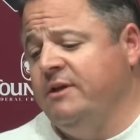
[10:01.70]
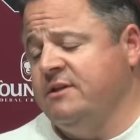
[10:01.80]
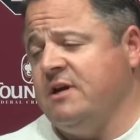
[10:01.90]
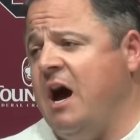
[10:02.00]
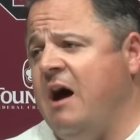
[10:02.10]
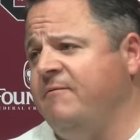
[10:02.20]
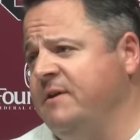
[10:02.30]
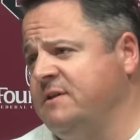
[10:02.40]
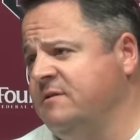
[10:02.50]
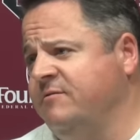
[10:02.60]
only just
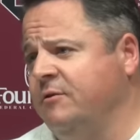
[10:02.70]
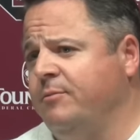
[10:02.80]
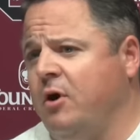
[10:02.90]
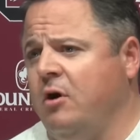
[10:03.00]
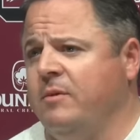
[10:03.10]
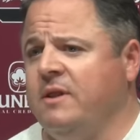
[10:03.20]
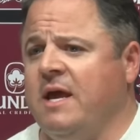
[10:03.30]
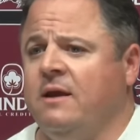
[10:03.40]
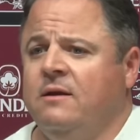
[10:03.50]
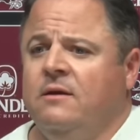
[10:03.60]
offensive football, but,
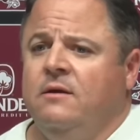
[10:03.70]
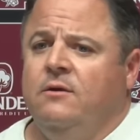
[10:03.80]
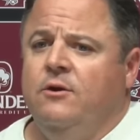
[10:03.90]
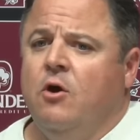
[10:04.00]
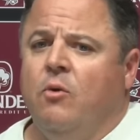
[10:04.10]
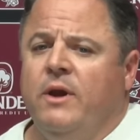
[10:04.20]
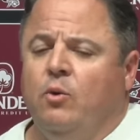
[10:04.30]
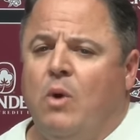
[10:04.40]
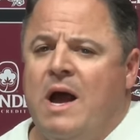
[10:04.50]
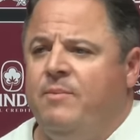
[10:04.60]
like,
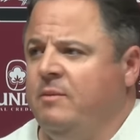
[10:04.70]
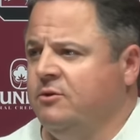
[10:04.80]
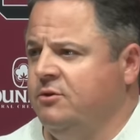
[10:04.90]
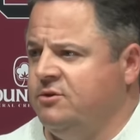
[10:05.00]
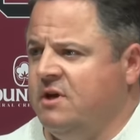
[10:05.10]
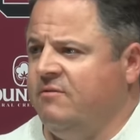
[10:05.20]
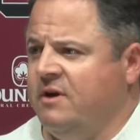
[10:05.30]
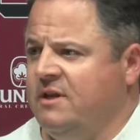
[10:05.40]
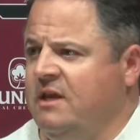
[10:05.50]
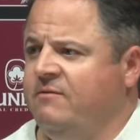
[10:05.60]
knowing why people do stuff
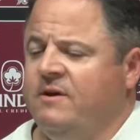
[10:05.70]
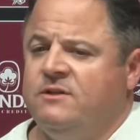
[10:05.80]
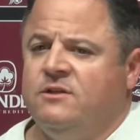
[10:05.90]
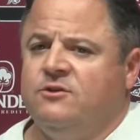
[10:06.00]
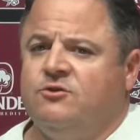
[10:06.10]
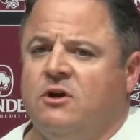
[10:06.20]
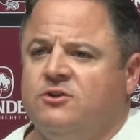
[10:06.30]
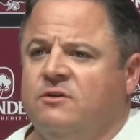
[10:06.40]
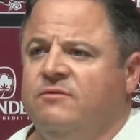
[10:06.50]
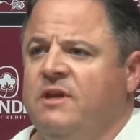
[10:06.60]
on defense and the
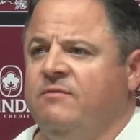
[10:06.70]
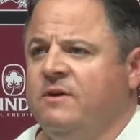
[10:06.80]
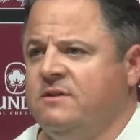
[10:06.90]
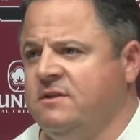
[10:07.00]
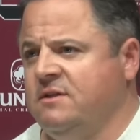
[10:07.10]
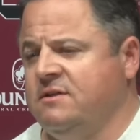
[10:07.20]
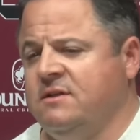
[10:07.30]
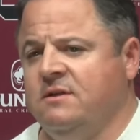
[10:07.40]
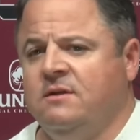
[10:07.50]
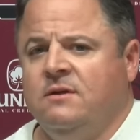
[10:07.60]
structure of defenses.
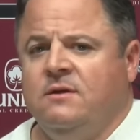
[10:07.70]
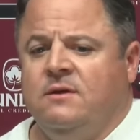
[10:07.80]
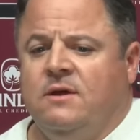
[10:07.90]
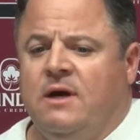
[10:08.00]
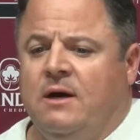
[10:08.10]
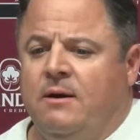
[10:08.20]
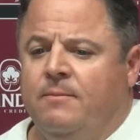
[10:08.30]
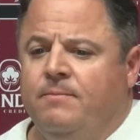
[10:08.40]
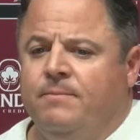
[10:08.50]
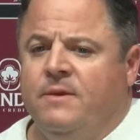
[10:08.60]
And,
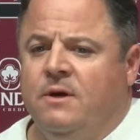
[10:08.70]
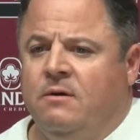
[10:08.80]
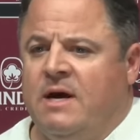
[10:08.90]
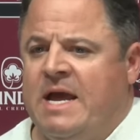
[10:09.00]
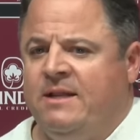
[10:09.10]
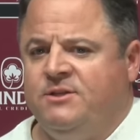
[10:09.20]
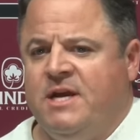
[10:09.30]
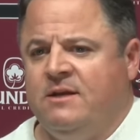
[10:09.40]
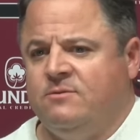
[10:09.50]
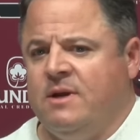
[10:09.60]
you know, I had a
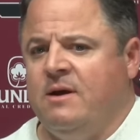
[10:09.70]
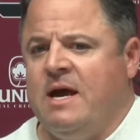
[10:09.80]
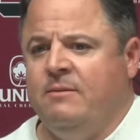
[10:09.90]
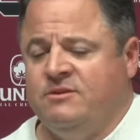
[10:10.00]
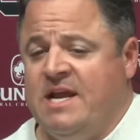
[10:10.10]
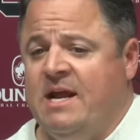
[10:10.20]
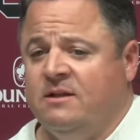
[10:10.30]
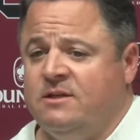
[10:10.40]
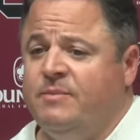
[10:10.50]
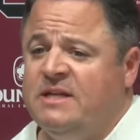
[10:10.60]
chance when I was an
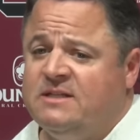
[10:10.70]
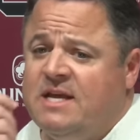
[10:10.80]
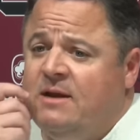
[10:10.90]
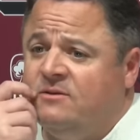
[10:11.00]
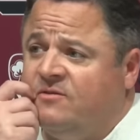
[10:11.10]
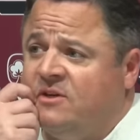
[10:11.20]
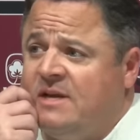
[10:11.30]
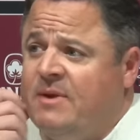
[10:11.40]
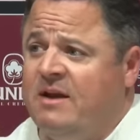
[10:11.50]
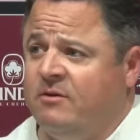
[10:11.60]
analyst at Penn State. It was the first
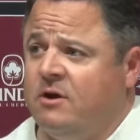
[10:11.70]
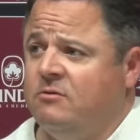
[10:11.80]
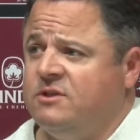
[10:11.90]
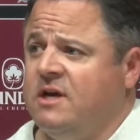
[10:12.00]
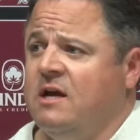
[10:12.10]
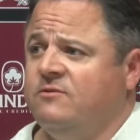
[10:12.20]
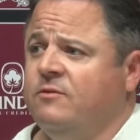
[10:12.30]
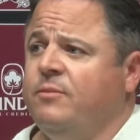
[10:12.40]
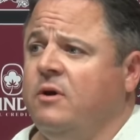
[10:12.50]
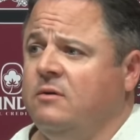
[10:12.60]
time I'd ever coached in college
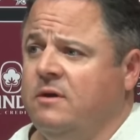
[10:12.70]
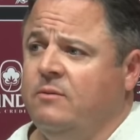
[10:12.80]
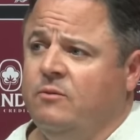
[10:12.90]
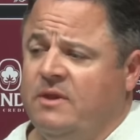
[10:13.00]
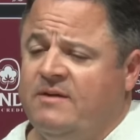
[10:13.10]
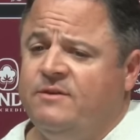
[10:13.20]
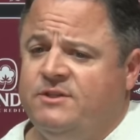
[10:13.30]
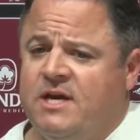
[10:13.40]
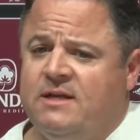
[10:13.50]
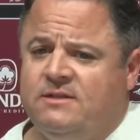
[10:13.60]
football. And when we left the
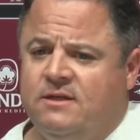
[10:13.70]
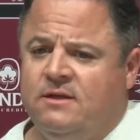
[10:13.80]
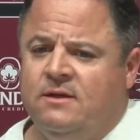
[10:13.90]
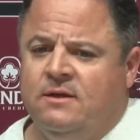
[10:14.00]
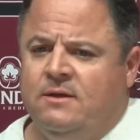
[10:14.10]
Jets, and